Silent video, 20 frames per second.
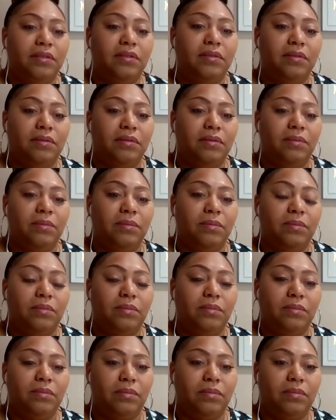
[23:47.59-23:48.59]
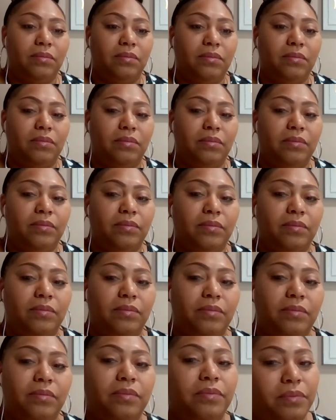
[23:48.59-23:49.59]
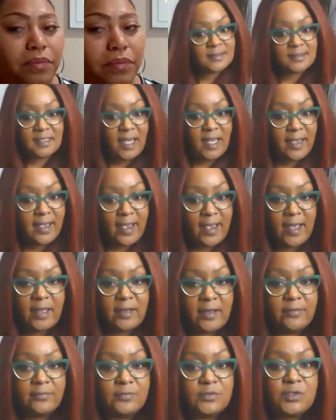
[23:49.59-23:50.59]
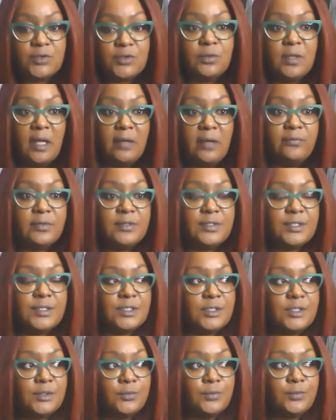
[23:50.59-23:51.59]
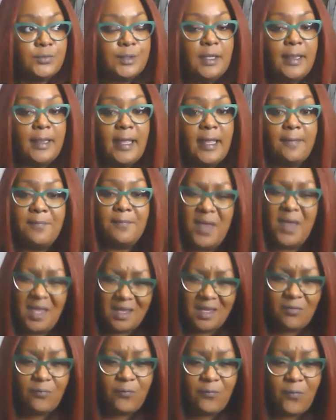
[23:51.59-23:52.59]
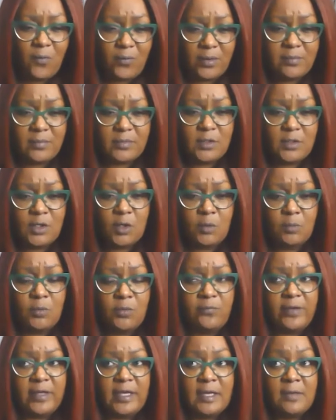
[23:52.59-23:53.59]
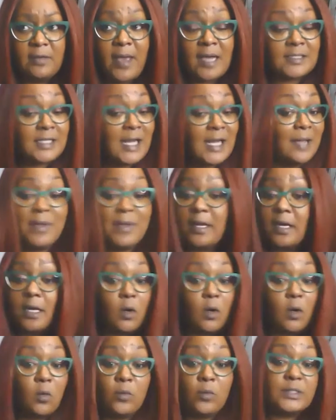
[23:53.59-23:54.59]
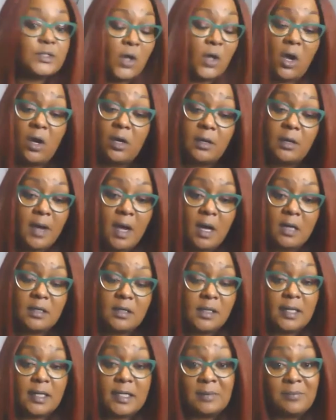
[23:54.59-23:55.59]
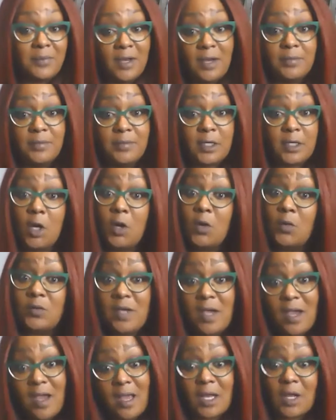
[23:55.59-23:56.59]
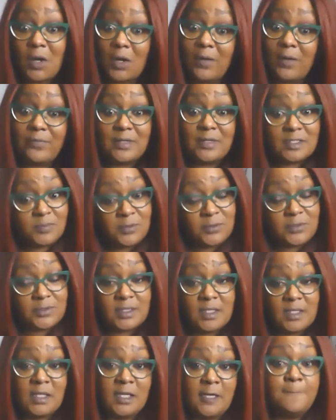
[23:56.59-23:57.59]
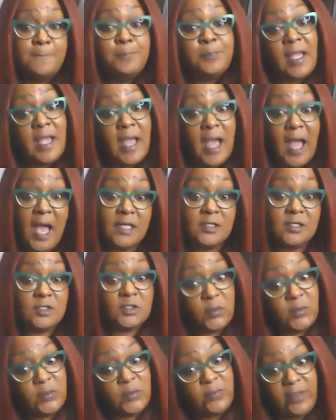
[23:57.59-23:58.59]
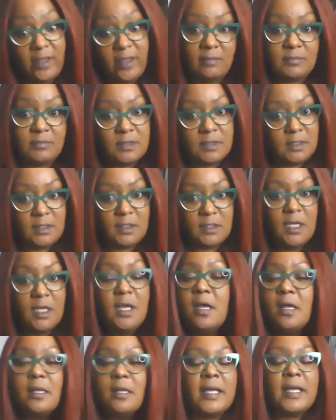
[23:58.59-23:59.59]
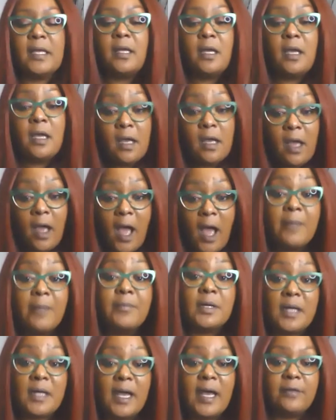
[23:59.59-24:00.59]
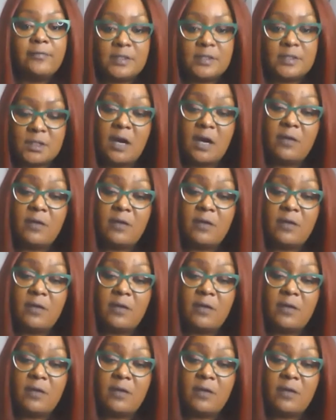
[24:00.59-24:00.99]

the, you know, how like the access that I have to leverage it to really like make a forward, you know, moving impact. I might not always talk about it like in public. Oh yeah, I called this person and I told them that like I'm gonna have these